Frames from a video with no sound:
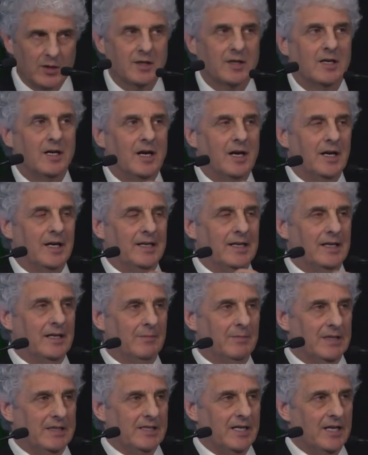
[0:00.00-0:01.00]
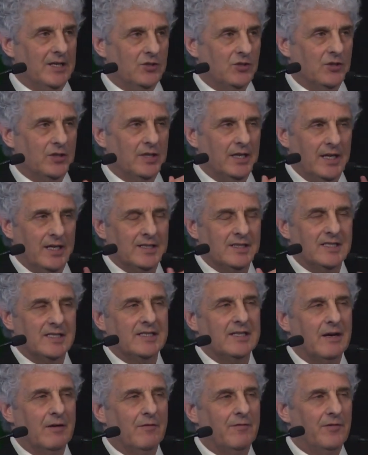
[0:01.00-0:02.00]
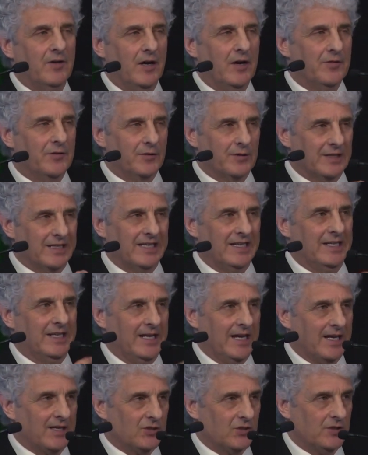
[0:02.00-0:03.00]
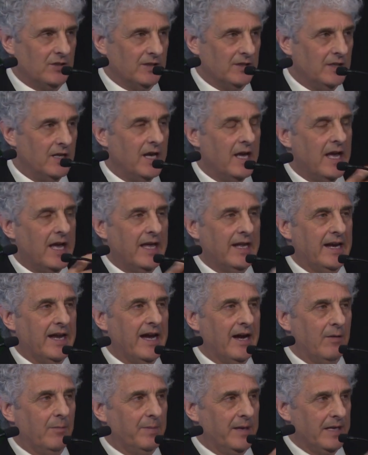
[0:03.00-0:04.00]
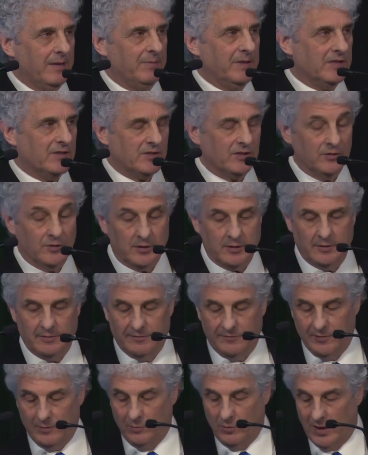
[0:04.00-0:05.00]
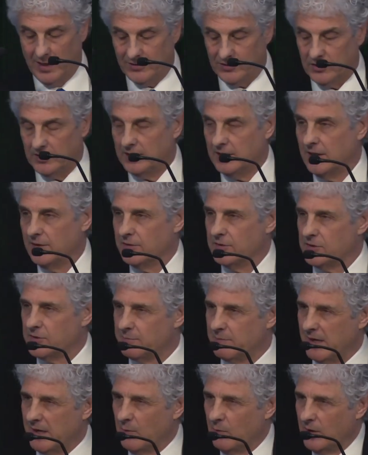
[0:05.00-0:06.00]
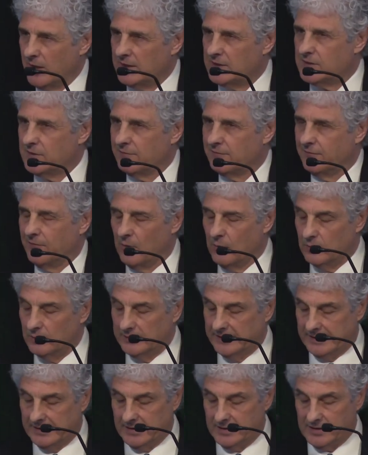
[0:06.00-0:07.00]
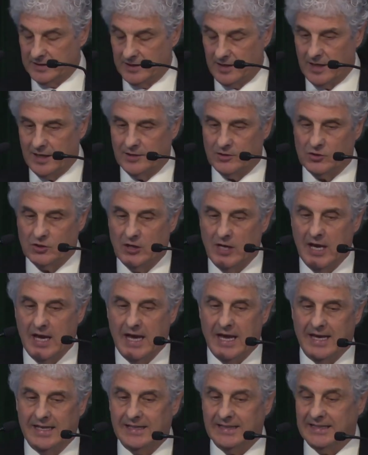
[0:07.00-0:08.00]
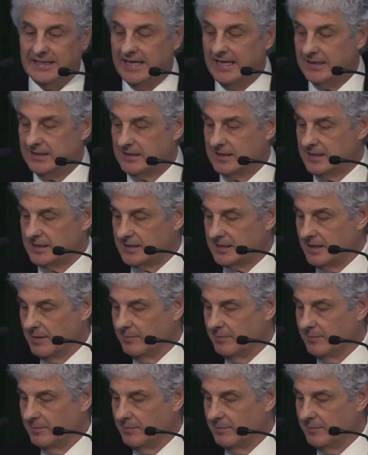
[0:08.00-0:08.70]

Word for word: work on imitation and self other connection and how babies learn from watching others. But I wanted to fold in touch and get to